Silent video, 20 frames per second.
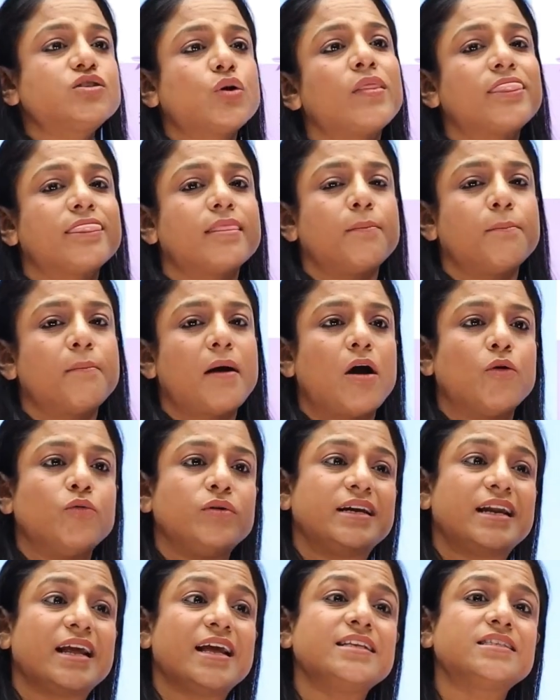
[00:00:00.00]
on the
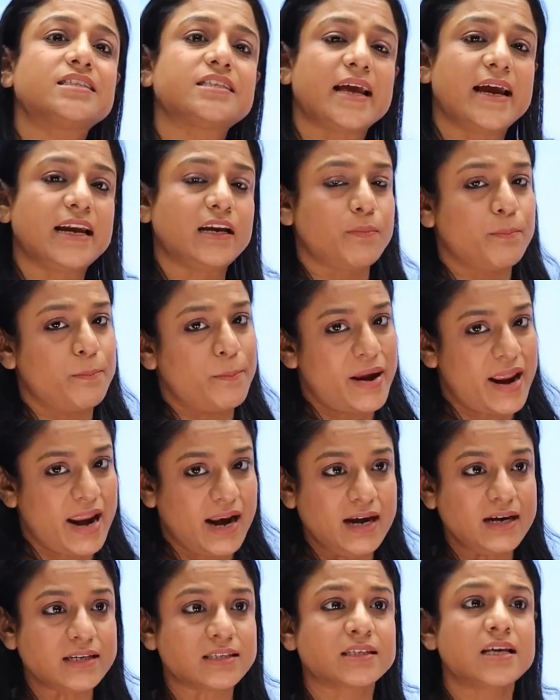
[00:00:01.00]
mountains, it
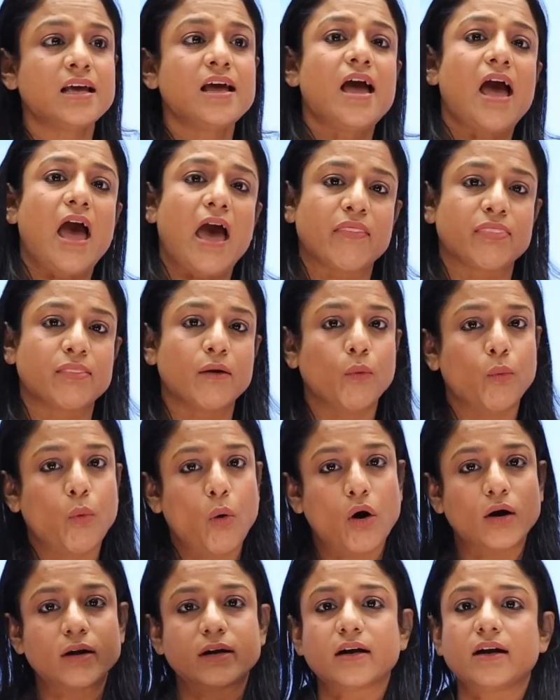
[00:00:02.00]
melts and the
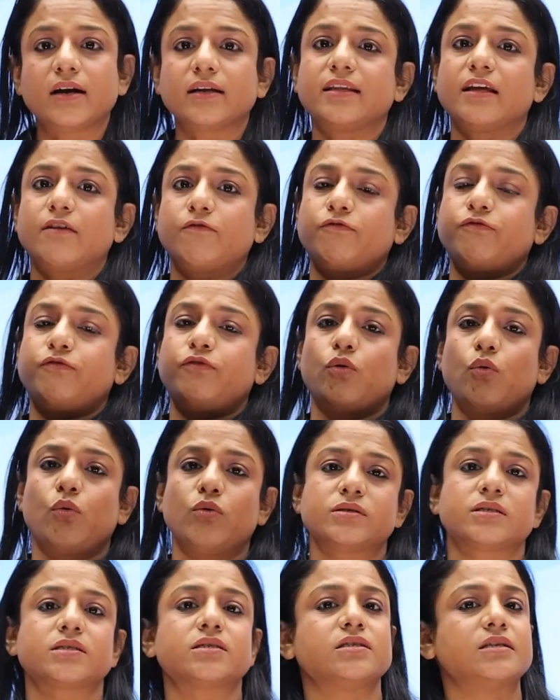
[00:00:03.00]
water then
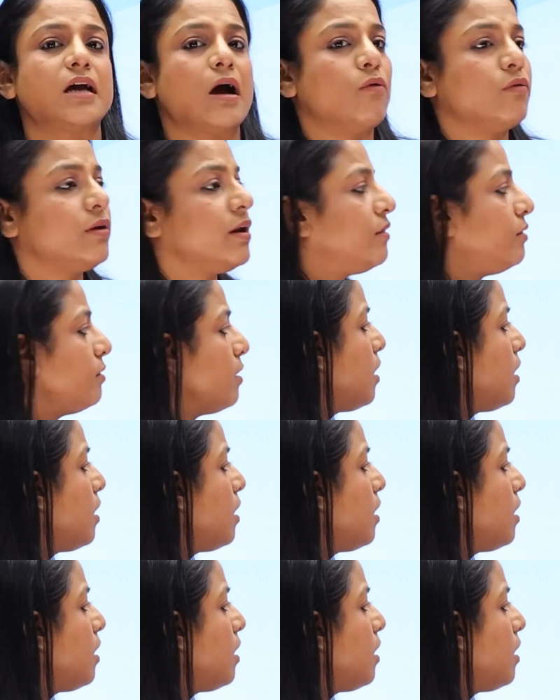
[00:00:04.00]
flows down in